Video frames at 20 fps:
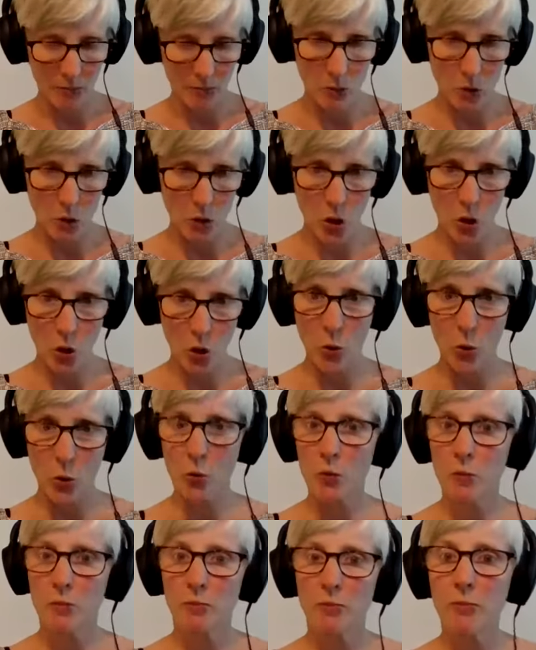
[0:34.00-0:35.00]

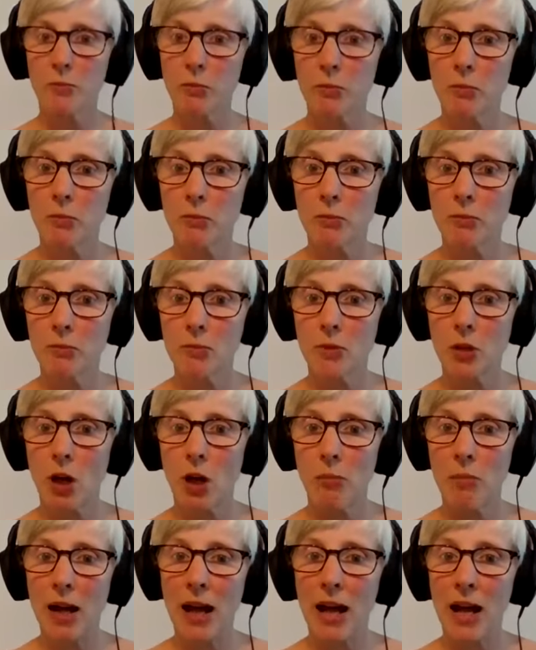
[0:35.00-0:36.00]
So
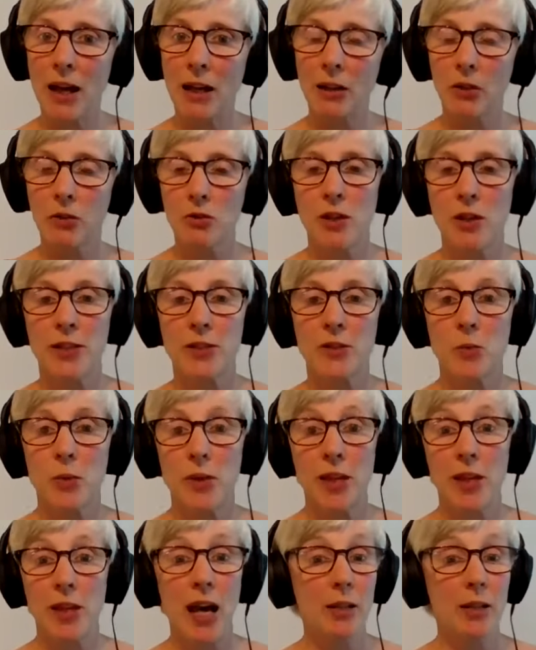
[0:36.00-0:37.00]
contrast
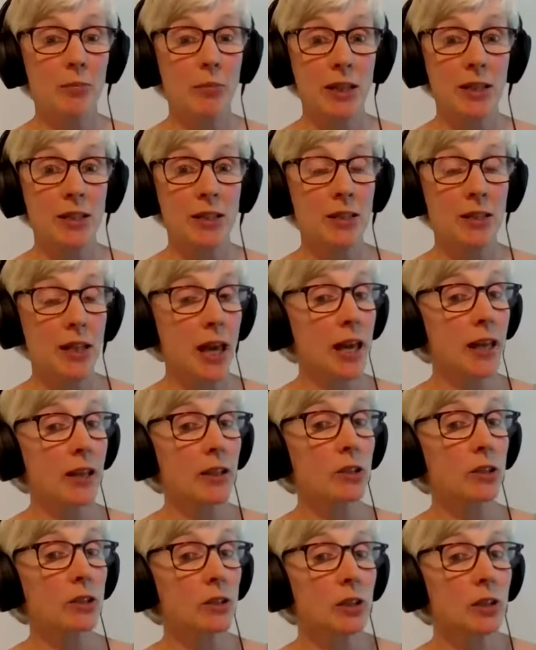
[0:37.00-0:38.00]
with The Handmaid's
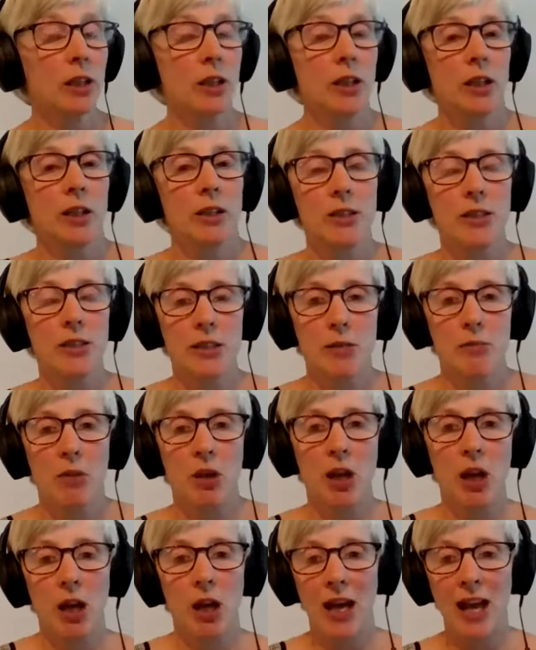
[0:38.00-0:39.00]
Tale,
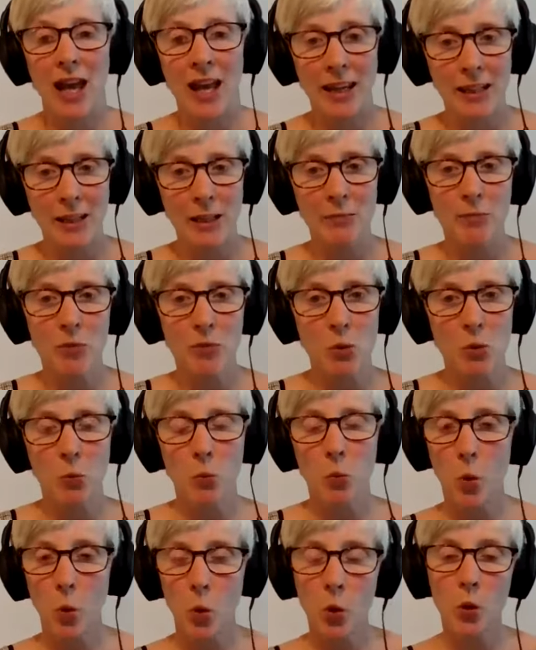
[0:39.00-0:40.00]
similar aim to
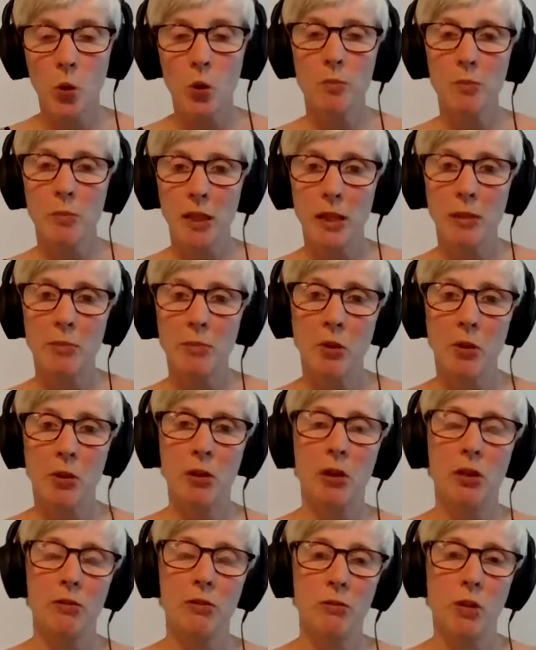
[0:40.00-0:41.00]
warn
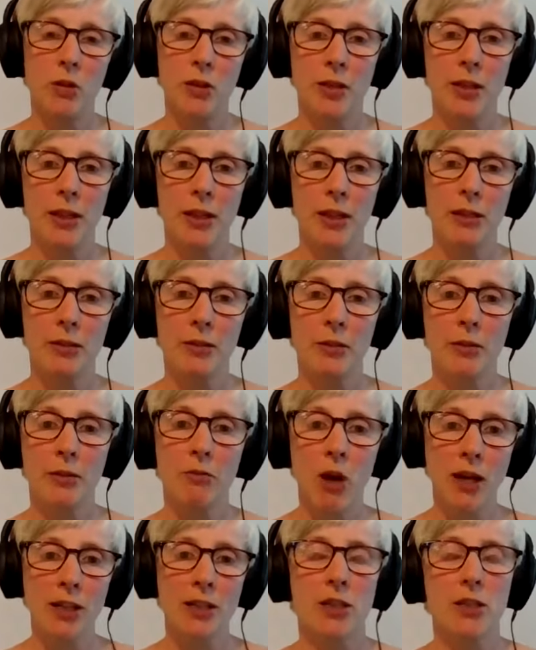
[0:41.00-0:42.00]
people of what the
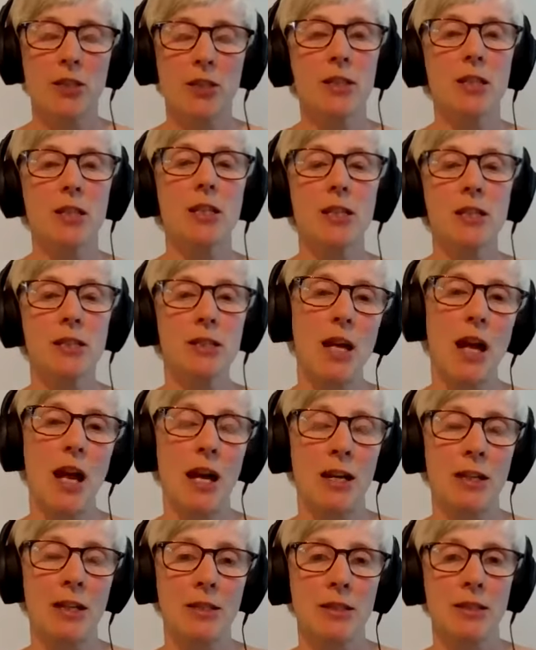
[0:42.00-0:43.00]
writer sees
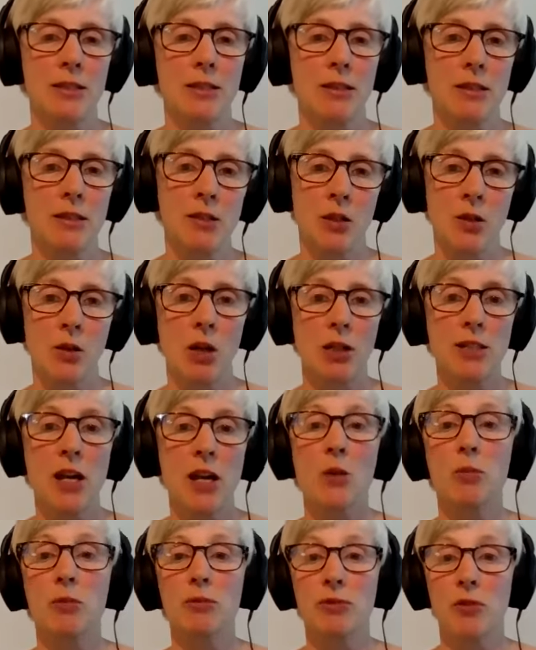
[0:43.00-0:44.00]
as, a
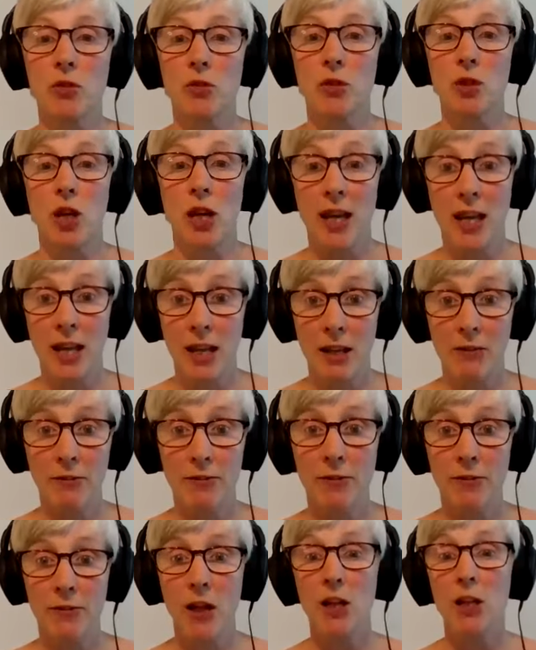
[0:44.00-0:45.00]
terrible future if
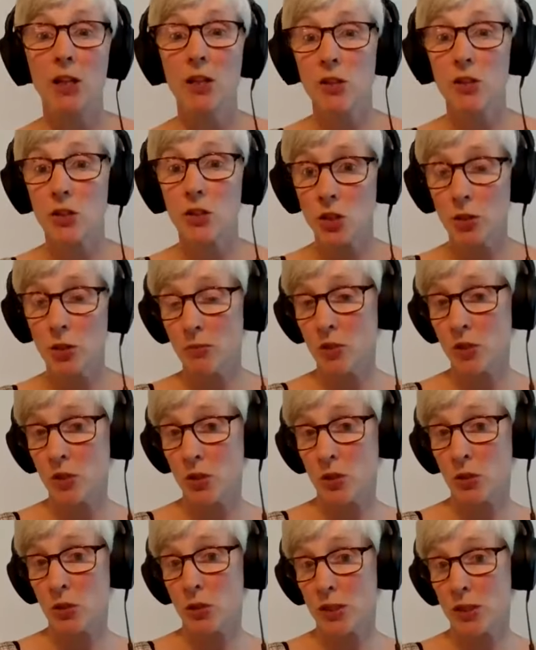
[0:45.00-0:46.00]
some
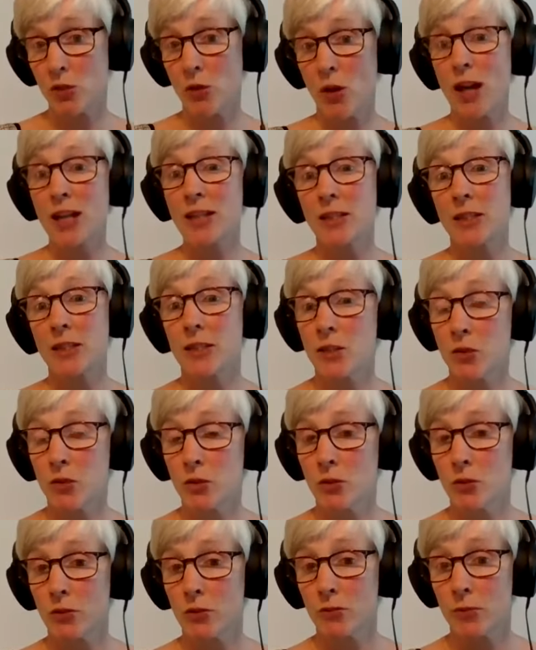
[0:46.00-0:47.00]
trends that
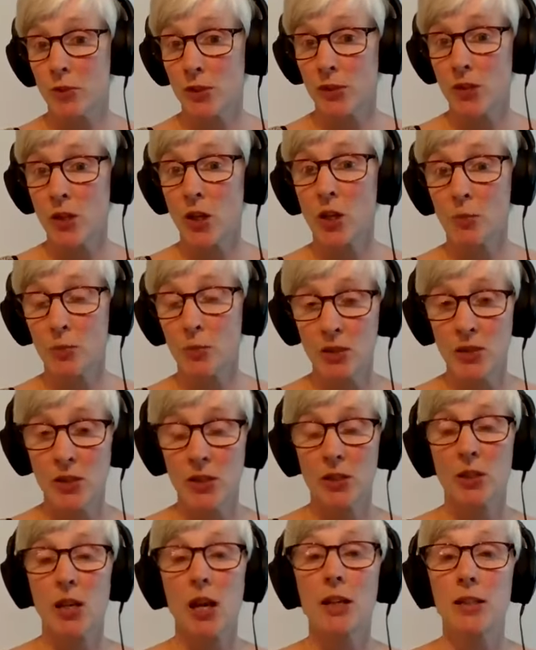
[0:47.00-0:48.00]
are discernible in
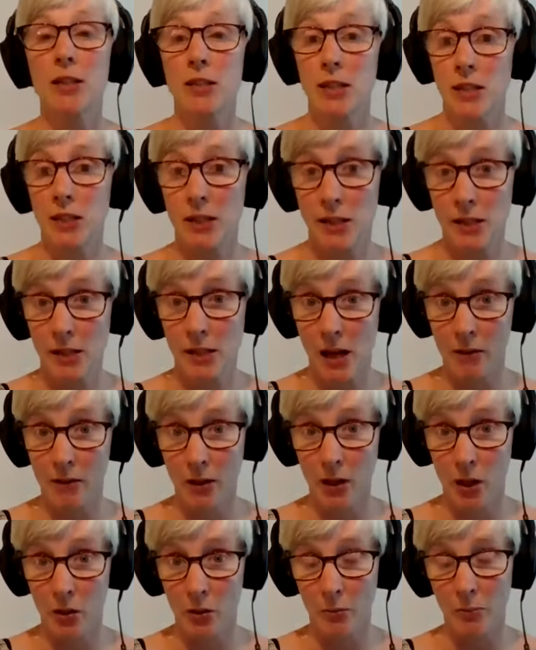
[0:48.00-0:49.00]
society
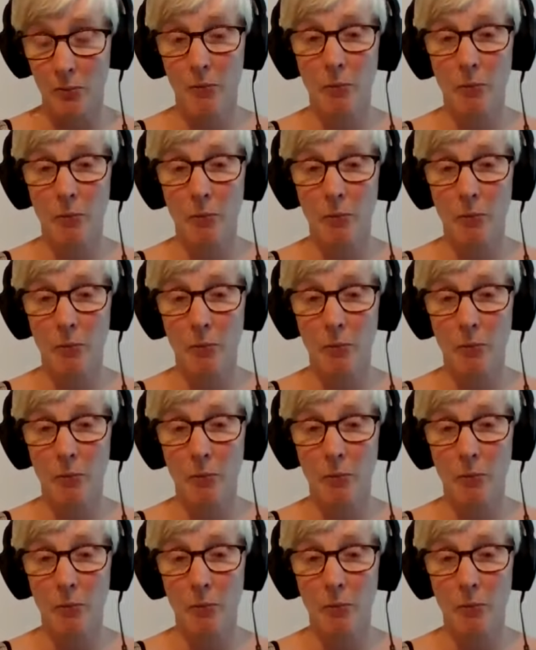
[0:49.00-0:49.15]
carry on.